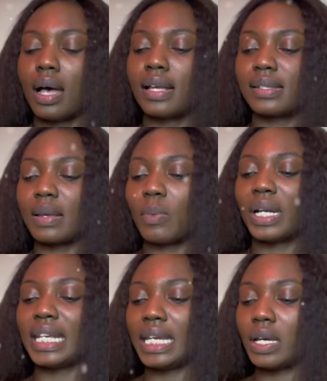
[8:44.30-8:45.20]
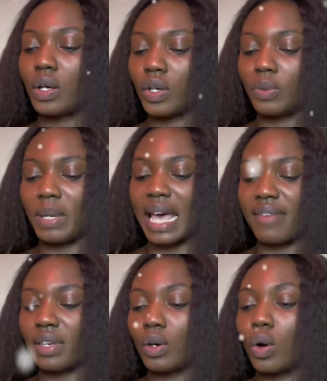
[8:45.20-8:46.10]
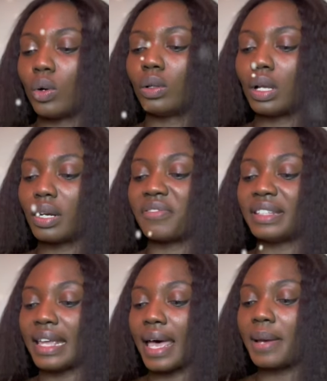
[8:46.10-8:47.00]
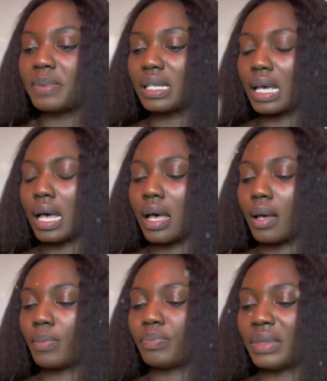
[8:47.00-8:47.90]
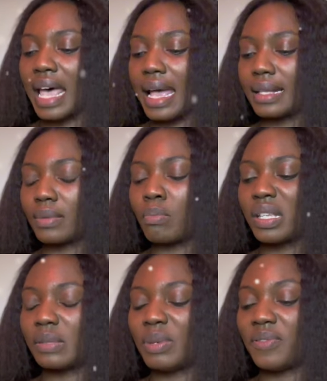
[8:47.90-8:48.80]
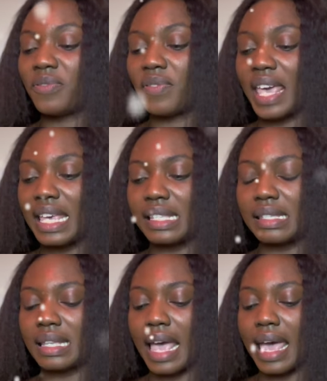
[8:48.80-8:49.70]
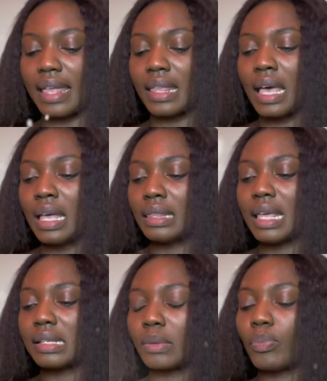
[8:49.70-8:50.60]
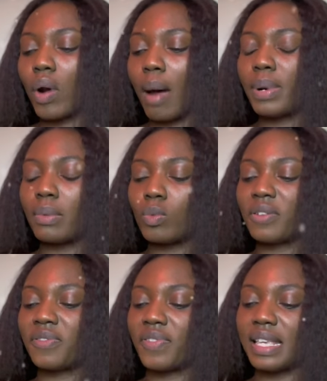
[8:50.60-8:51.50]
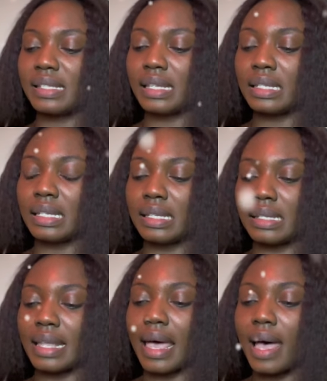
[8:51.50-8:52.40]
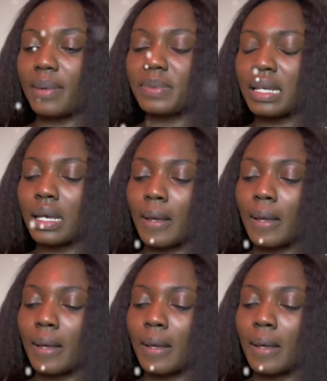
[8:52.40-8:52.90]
Someone here could be having a whole lot of debt that must be faced, and there's a problem with facing this debt.